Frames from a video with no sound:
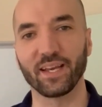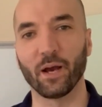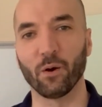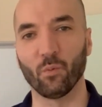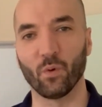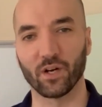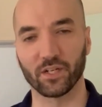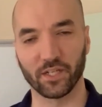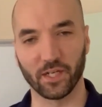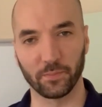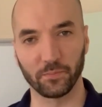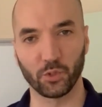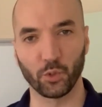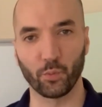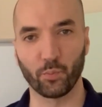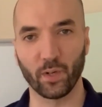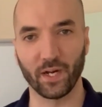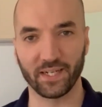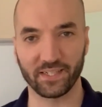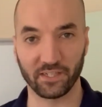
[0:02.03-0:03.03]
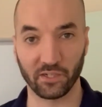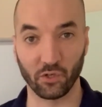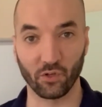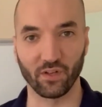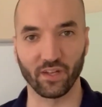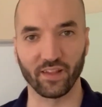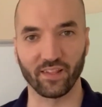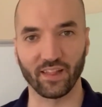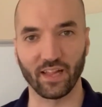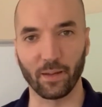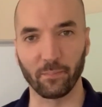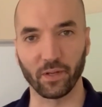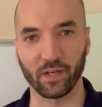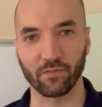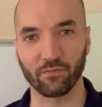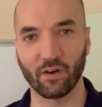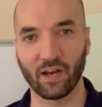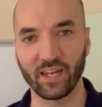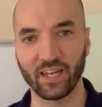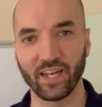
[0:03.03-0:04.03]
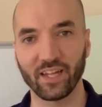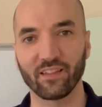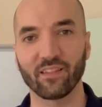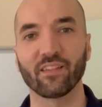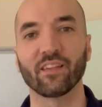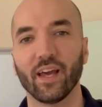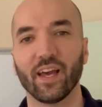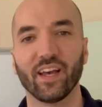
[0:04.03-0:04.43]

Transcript: and welcome to Practical Islamic Finance.